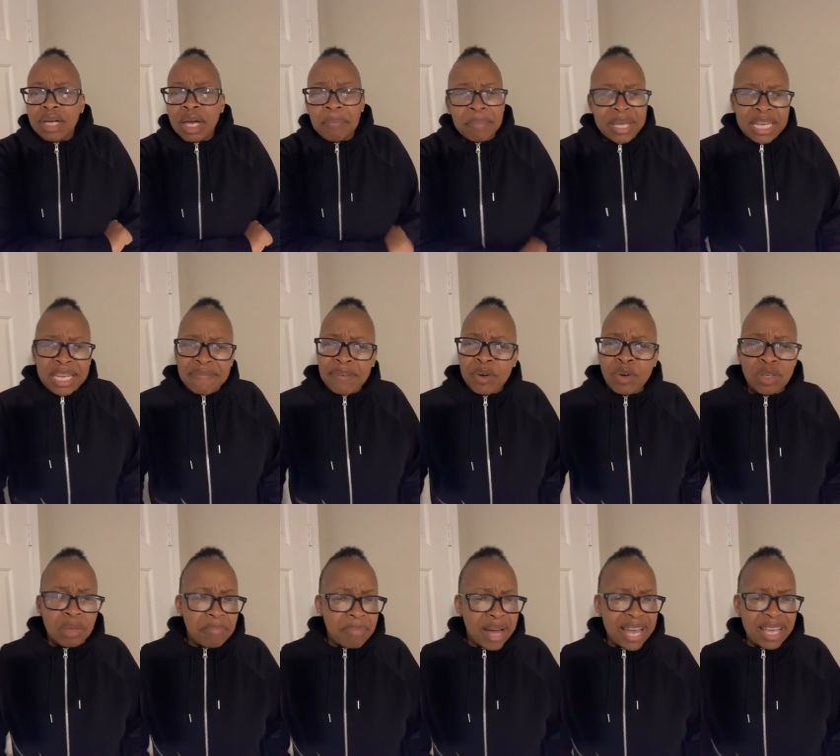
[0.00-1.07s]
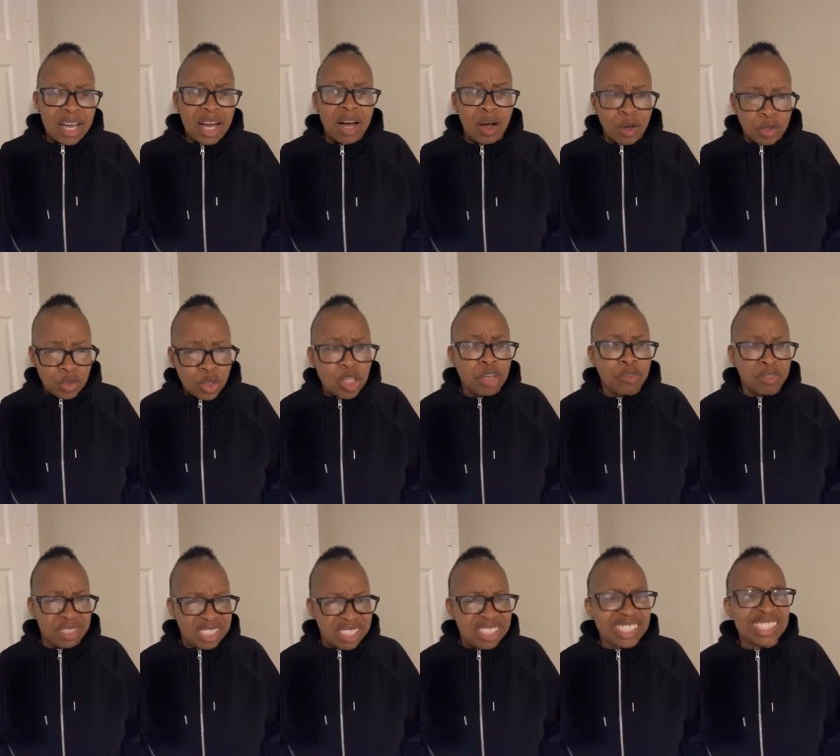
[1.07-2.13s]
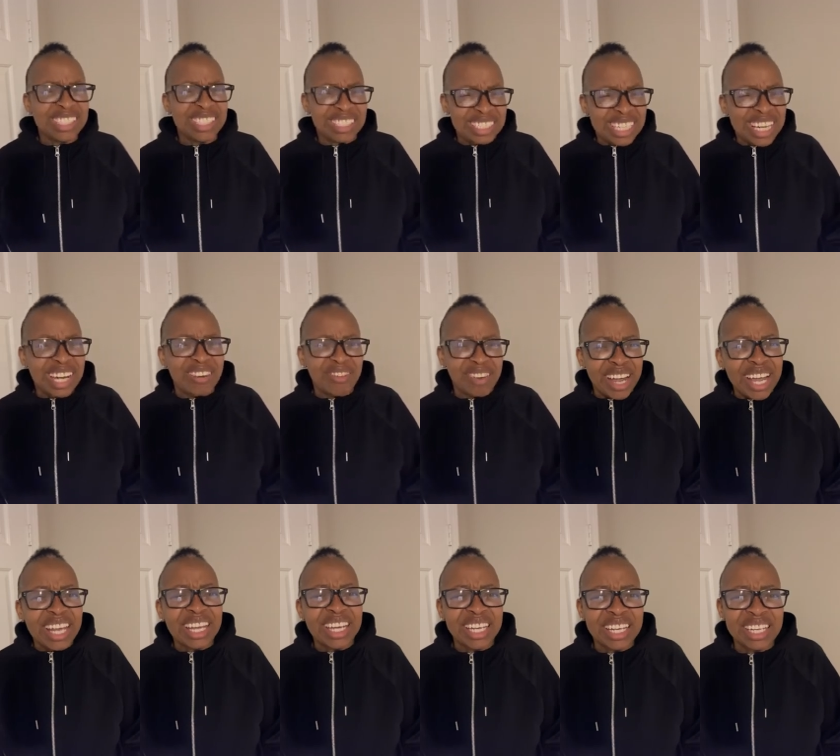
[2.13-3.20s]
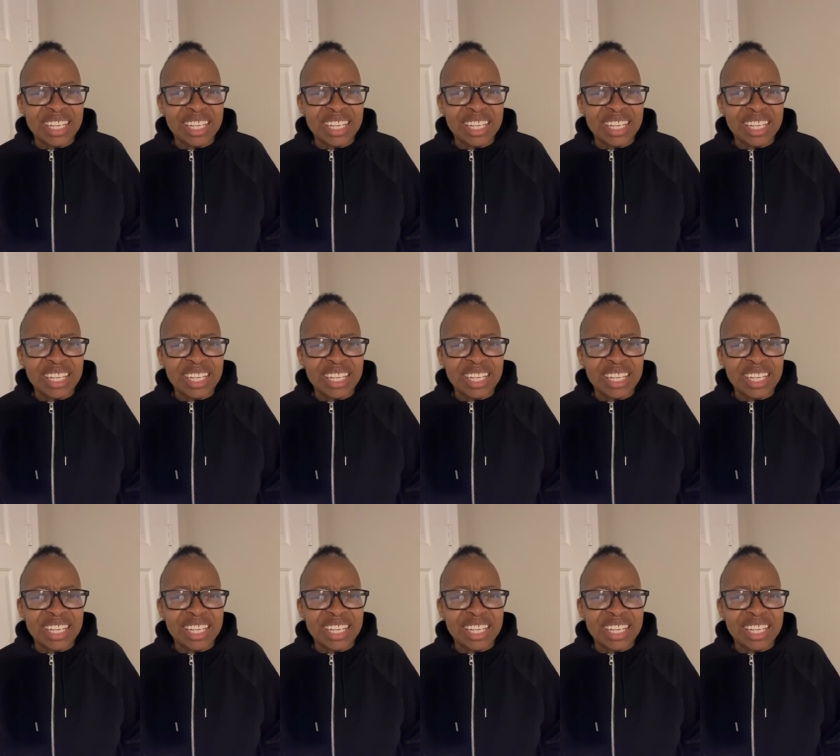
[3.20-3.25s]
I mean, if you're going to buy a house, you're going to research that, right?